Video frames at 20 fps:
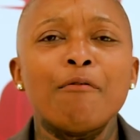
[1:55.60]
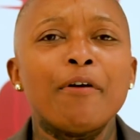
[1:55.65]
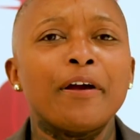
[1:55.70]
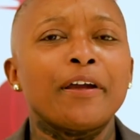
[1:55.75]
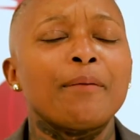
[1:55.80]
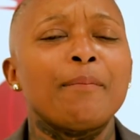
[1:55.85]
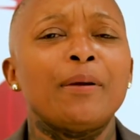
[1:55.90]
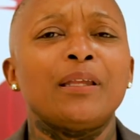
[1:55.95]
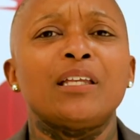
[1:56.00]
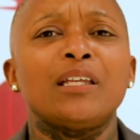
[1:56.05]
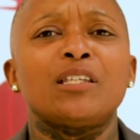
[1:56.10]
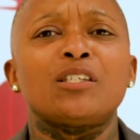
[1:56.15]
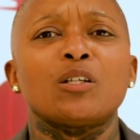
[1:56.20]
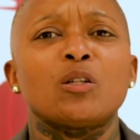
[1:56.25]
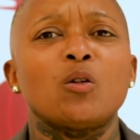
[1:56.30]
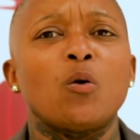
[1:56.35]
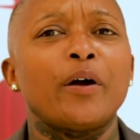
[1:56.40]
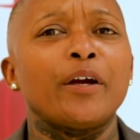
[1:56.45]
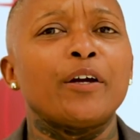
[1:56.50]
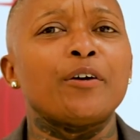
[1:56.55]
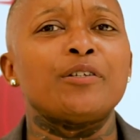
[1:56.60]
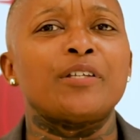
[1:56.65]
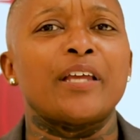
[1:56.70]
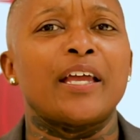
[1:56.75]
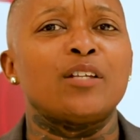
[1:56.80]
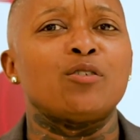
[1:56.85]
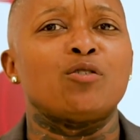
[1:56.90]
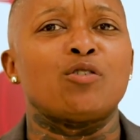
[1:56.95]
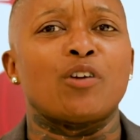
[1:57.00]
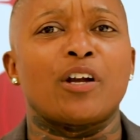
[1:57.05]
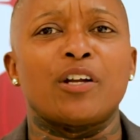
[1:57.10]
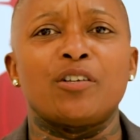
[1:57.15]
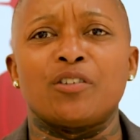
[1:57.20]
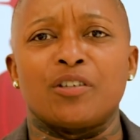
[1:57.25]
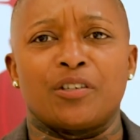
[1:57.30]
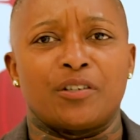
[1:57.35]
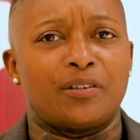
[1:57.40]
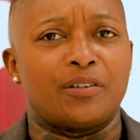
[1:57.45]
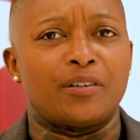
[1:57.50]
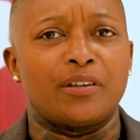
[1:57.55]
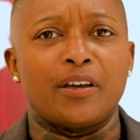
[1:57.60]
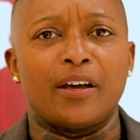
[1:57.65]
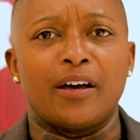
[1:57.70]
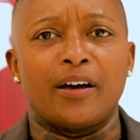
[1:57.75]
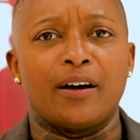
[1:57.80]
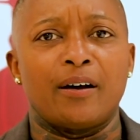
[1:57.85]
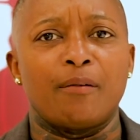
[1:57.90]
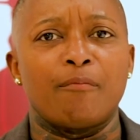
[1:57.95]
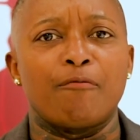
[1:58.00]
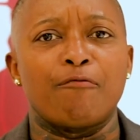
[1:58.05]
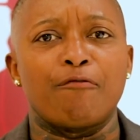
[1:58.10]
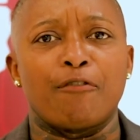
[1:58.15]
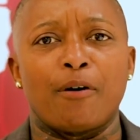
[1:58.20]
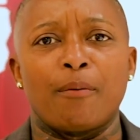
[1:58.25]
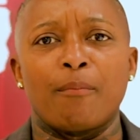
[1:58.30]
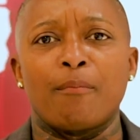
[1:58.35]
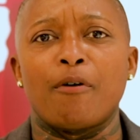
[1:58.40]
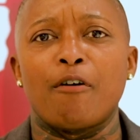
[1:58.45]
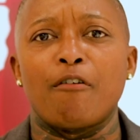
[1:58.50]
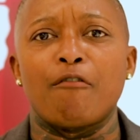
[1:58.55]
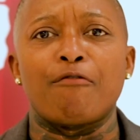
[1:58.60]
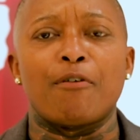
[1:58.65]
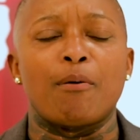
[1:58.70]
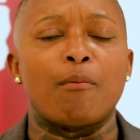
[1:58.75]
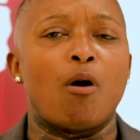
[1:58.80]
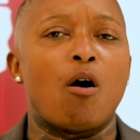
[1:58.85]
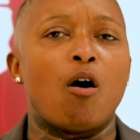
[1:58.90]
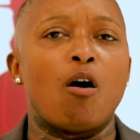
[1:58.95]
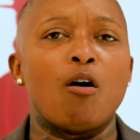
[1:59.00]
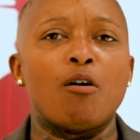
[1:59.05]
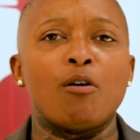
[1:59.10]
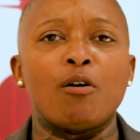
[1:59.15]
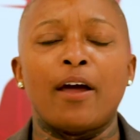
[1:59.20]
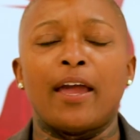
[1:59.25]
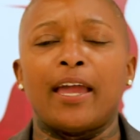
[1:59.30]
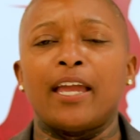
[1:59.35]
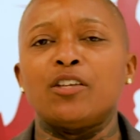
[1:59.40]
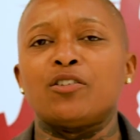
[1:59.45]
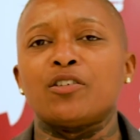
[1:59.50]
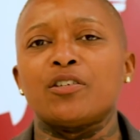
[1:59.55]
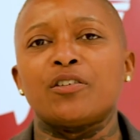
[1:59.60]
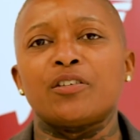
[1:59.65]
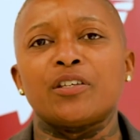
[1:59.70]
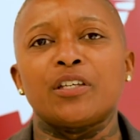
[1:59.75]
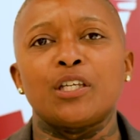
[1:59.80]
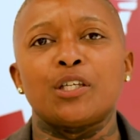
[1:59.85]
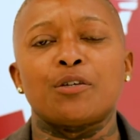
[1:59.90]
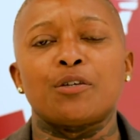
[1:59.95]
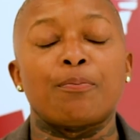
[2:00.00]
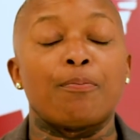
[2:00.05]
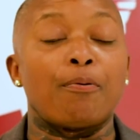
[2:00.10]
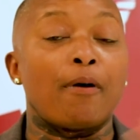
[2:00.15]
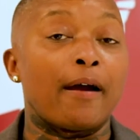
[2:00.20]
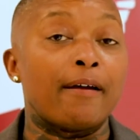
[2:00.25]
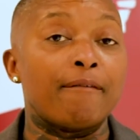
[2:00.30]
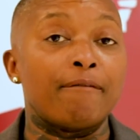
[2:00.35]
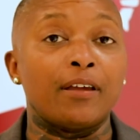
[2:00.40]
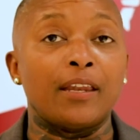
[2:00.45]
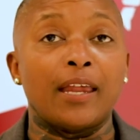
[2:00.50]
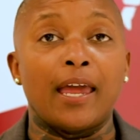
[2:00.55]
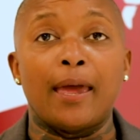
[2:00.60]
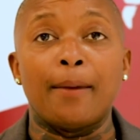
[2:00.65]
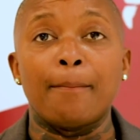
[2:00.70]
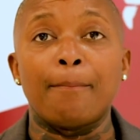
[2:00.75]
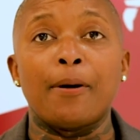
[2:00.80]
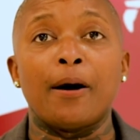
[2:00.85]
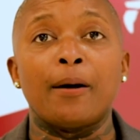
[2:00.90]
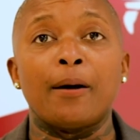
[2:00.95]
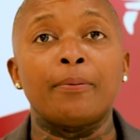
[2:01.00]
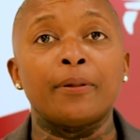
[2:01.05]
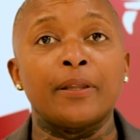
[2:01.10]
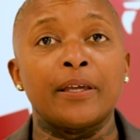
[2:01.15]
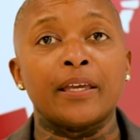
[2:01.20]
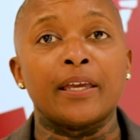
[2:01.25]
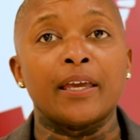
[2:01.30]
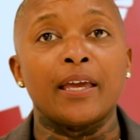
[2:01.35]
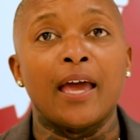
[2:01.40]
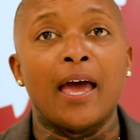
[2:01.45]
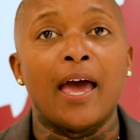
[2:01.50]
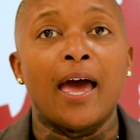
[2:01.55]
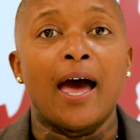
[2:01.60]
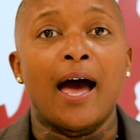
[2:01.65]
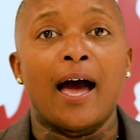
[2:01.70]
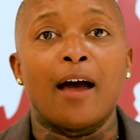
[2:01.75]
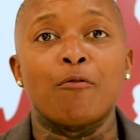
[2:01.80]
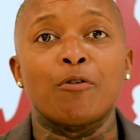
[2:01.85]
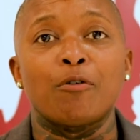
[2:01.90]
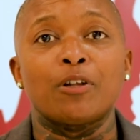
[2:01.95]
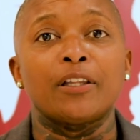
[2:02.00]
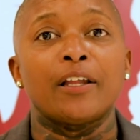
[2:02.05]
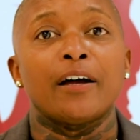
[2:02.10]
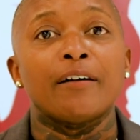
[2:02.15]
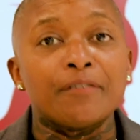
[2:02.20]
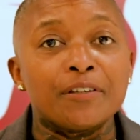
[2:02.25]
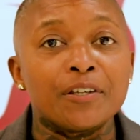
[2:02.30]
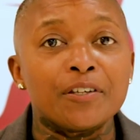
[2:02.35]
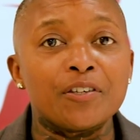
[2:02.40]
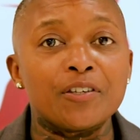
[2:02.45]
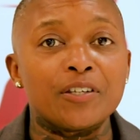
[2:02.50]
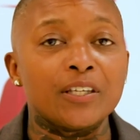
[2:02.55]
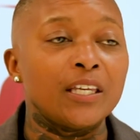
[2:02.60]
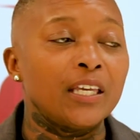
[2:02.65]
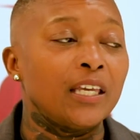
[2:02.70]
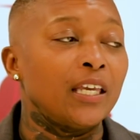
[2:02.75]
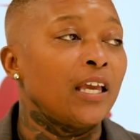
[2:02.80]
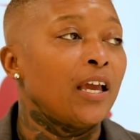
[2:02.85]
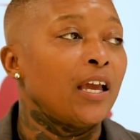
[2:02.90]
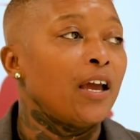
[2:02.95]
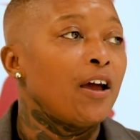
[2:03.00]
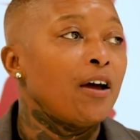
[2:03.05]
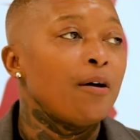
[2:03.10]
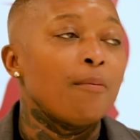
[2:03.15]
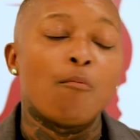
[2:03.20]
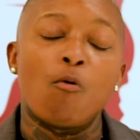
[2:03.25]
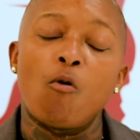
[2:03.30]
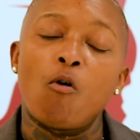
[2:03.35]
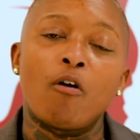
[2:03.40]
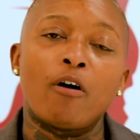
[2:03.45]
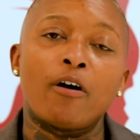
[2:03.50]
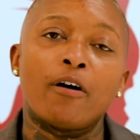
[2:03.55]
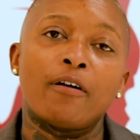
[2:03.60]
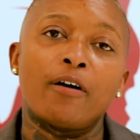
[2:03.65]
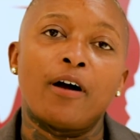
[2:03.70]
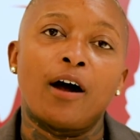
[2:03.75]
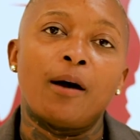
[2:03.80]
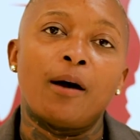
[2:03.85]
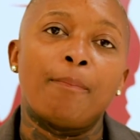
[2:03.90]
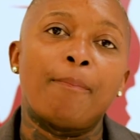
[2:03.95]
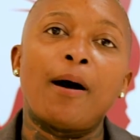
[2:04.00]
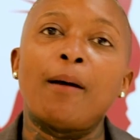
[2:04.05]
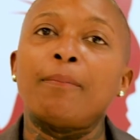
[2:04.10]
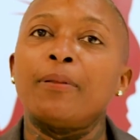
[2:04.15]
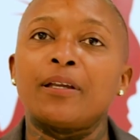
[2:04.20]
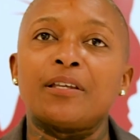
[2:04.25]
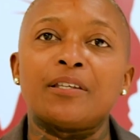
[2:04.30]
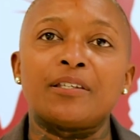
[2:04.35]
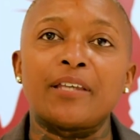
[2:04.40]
would recommend it to lawyers and judges um, from, from all agencies, private and public. I would love to see more uh, public